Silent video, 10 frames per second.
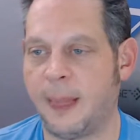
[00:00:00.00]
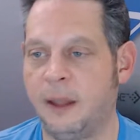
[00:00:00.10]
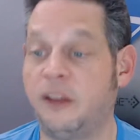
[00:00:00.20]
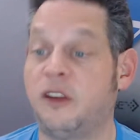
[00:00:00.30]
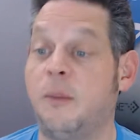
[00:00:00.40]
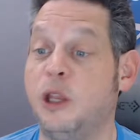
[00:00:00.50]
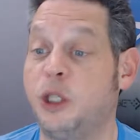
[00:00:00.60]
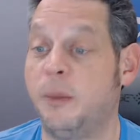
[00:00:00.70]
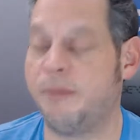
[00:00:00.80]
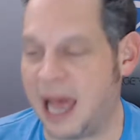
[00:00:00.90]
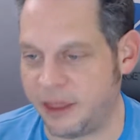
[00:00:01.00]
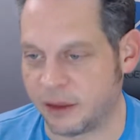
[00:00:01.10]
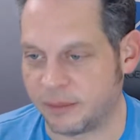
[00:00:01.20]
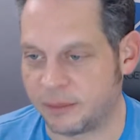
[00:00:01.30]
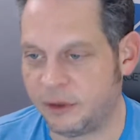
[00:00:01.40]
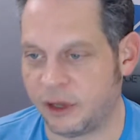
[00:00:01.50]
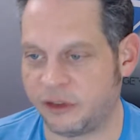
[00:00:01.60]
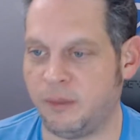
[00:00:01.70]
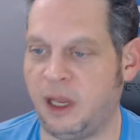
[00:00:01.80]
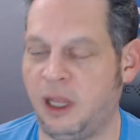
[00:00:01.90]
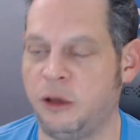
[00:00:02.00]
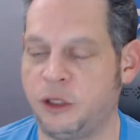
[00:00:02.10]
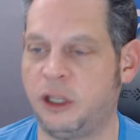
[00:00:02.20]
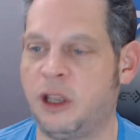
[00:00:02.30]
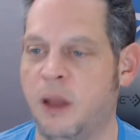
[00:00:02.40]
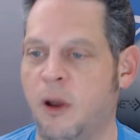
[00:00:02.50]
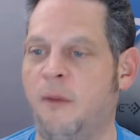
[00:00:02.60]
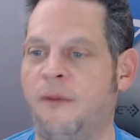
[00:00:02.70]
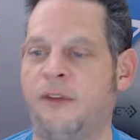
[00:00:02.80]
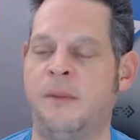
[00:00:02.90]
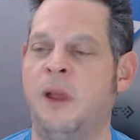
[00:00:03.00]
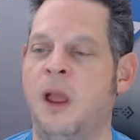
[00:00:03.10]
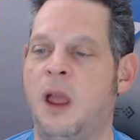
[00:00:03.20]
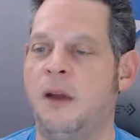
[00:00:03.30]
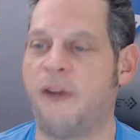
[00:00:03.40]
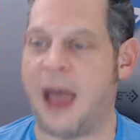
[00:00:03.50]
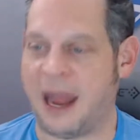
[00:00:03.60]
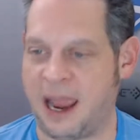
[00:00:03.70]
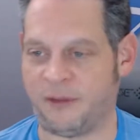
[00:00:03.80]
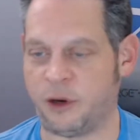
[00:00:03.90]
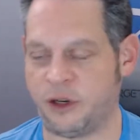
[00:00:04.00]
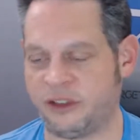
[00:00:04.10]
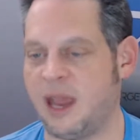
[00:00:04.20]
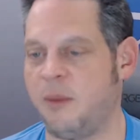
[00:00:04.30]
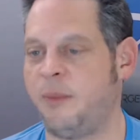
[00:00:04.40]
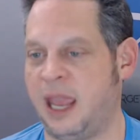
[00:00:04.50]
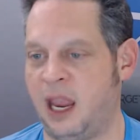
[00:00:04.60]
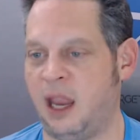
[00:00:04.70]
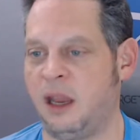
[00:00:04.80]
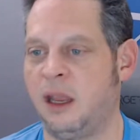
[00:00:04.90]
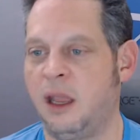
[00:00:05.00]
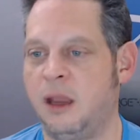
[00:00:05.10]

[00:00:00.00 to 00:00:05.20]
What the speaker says: Doesn't mean you should buy them. Doesn't mean you should come home from Friday after just getting paid,